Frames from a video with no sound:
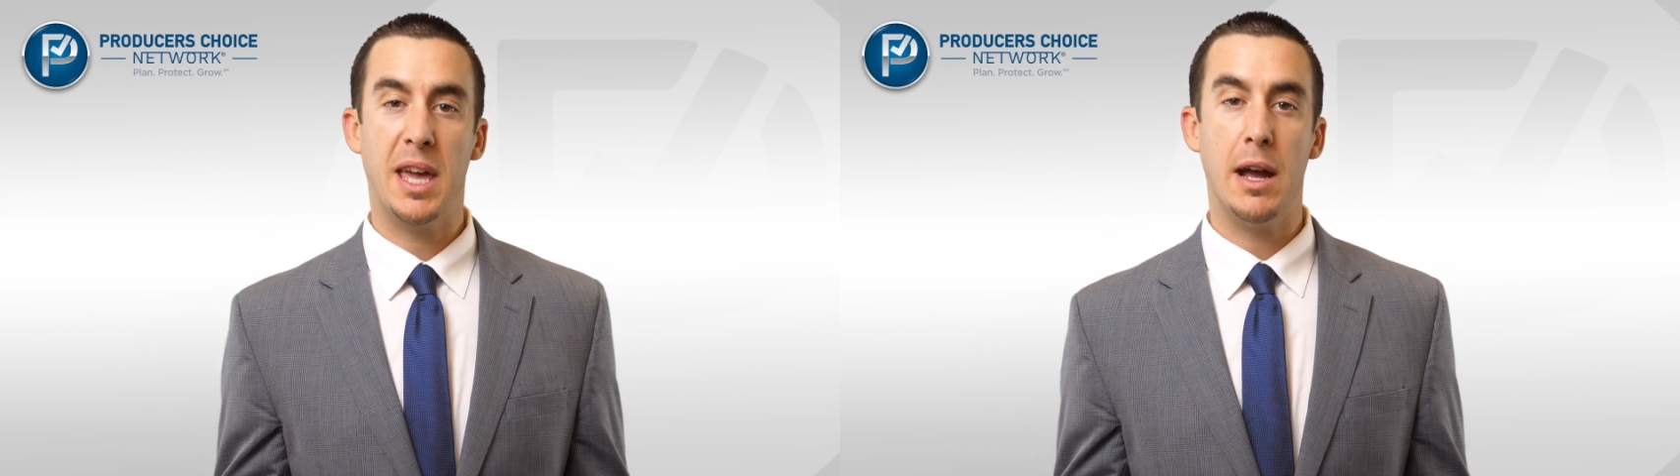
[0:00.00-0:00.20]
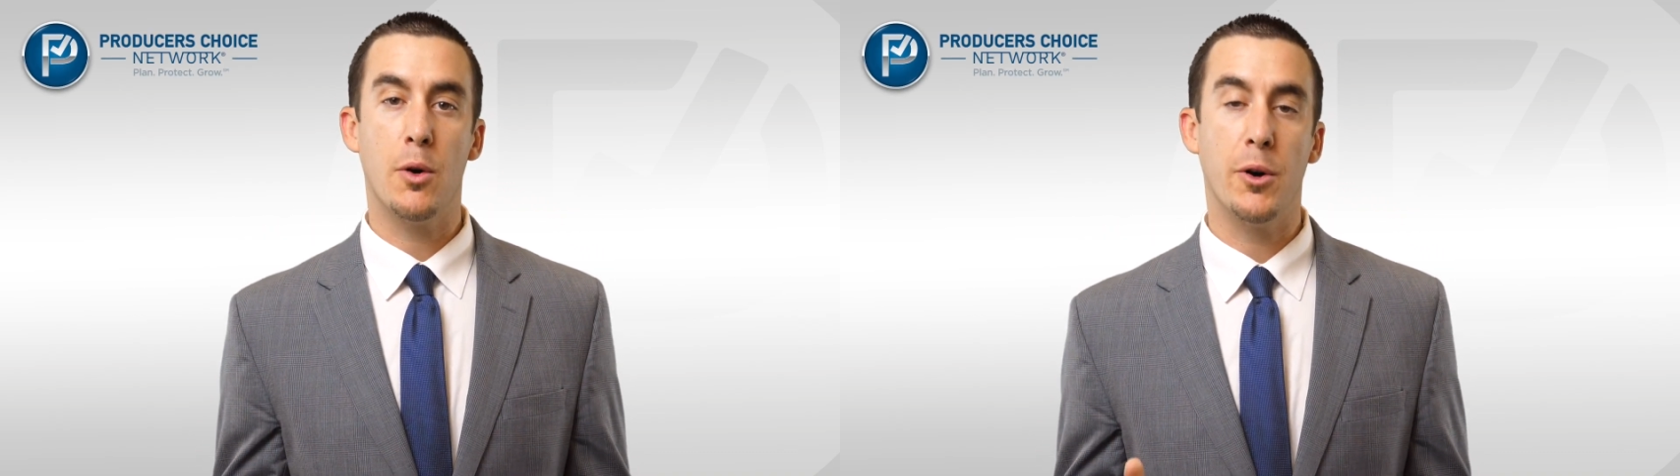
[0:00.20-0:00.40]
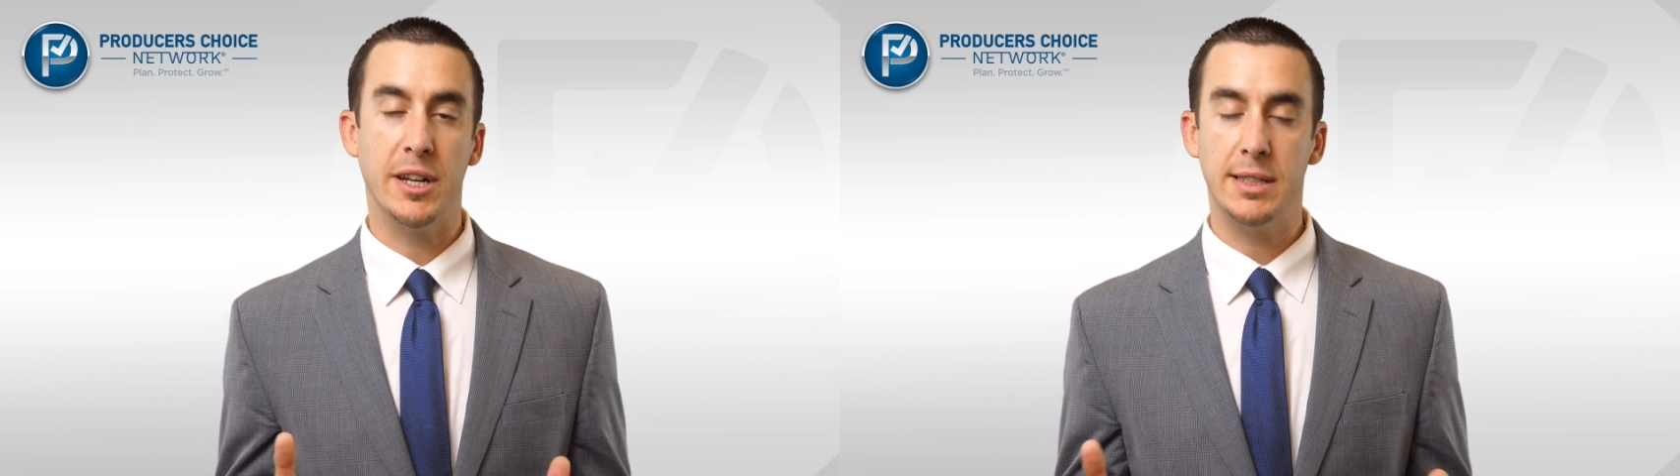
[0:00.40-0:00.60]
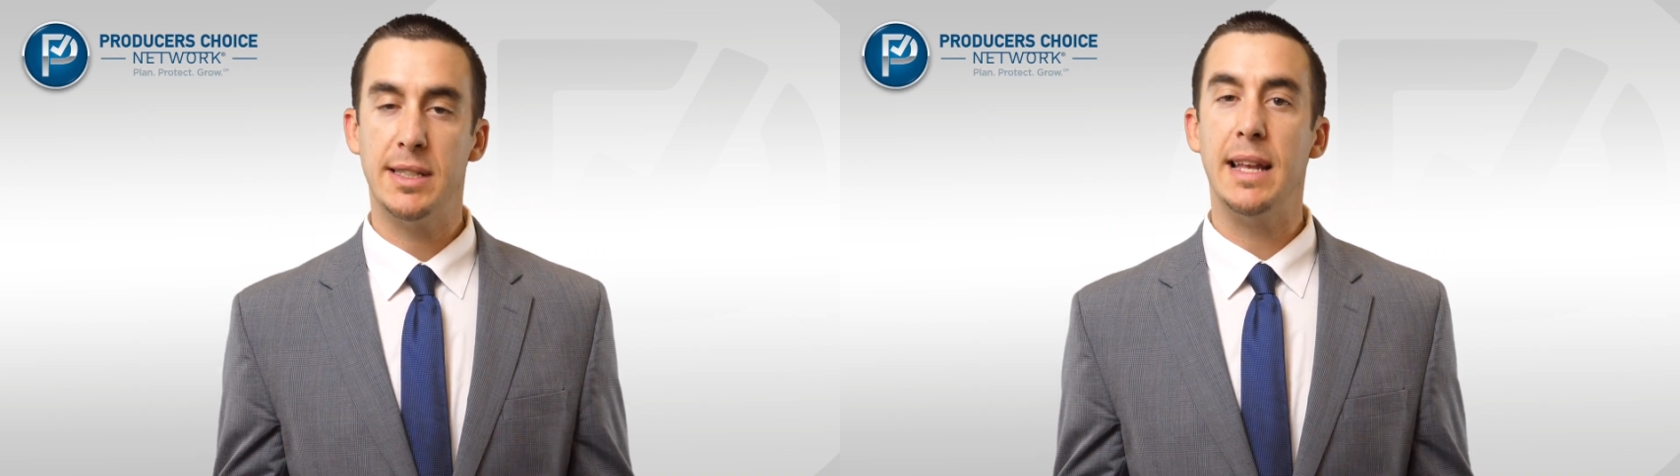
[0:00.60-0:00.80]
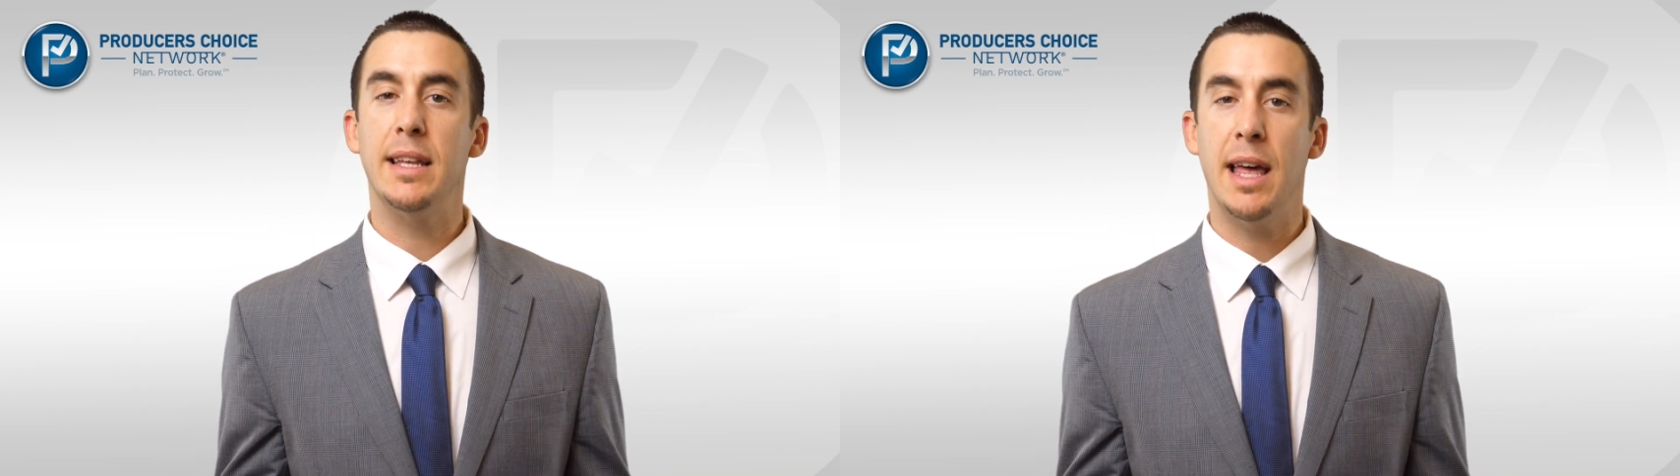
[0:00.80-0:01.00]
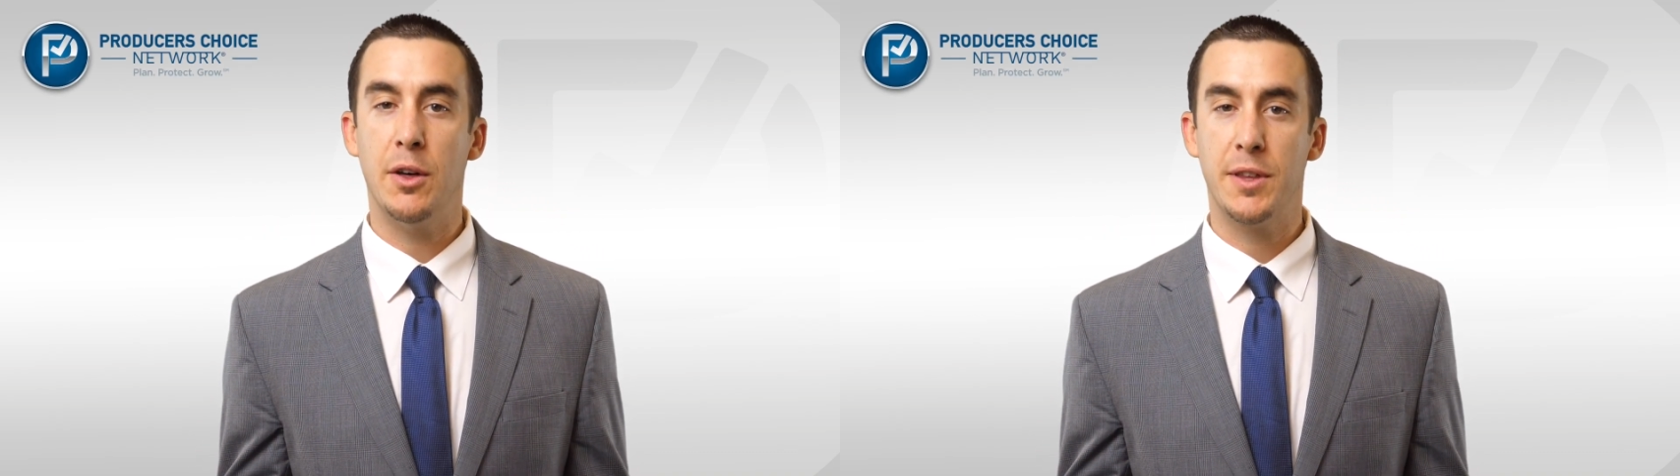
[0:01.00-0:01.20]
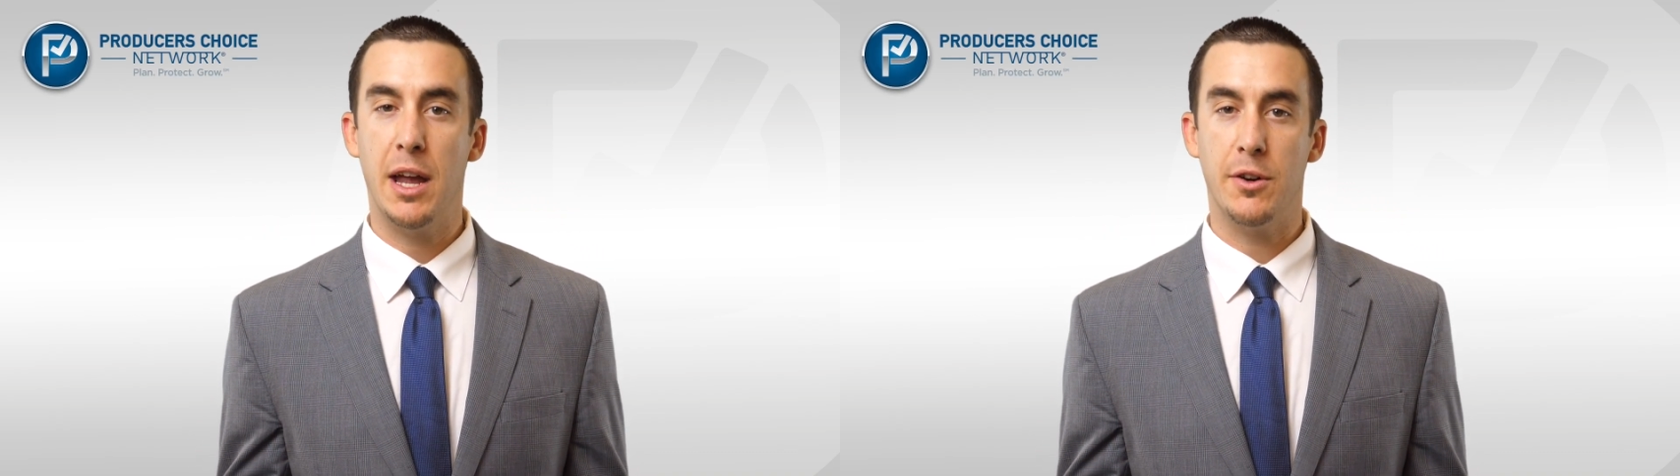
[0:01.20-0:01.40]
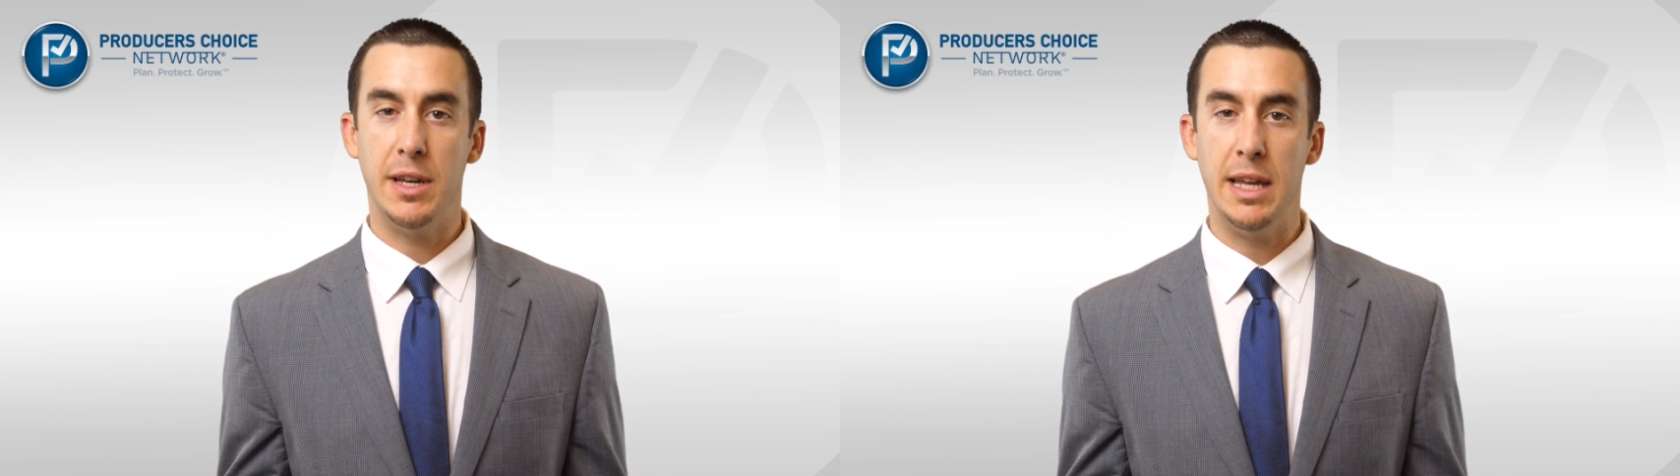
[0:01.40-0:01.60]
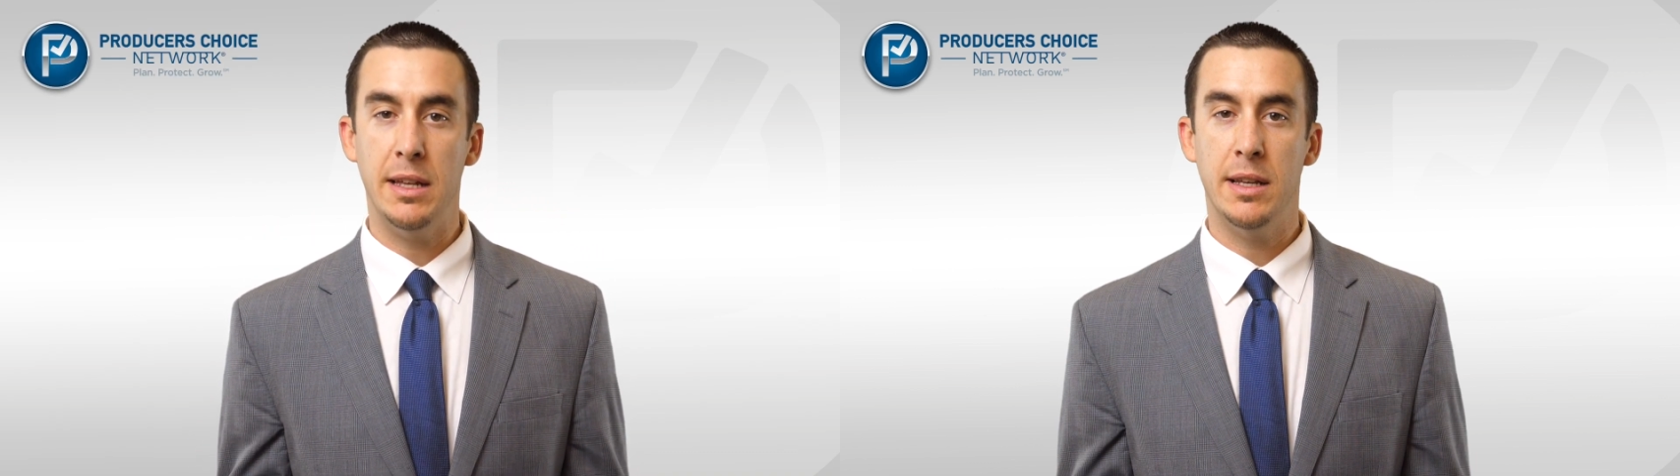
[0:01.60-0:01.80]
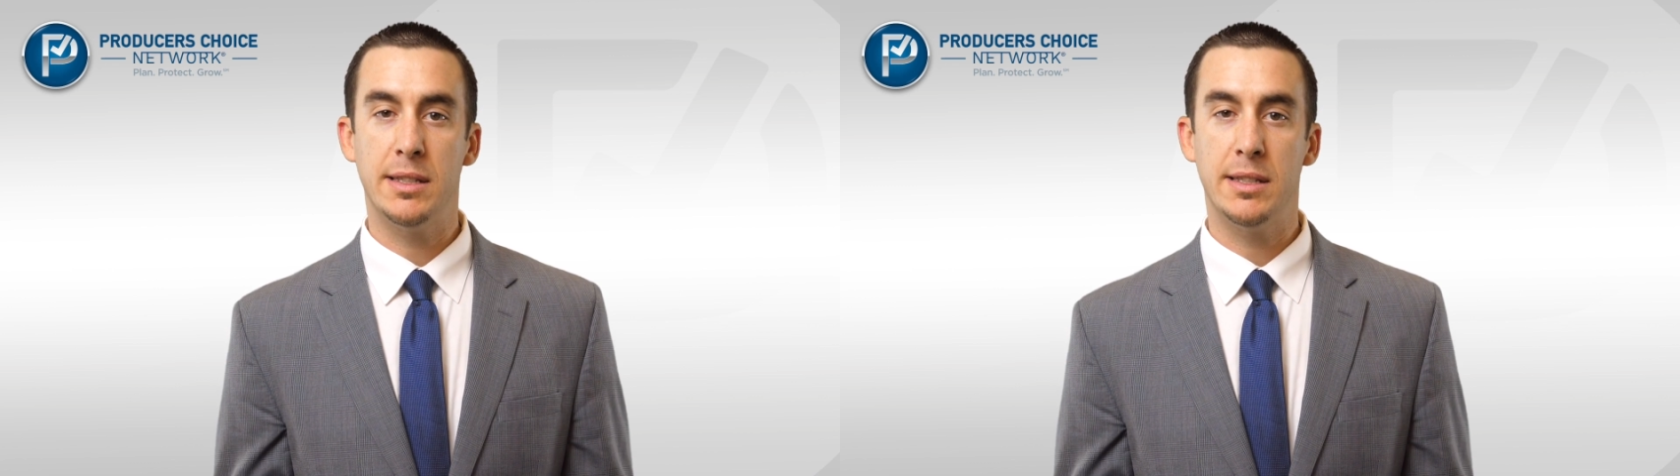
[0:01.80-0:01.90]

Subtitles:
care or extended healthcare need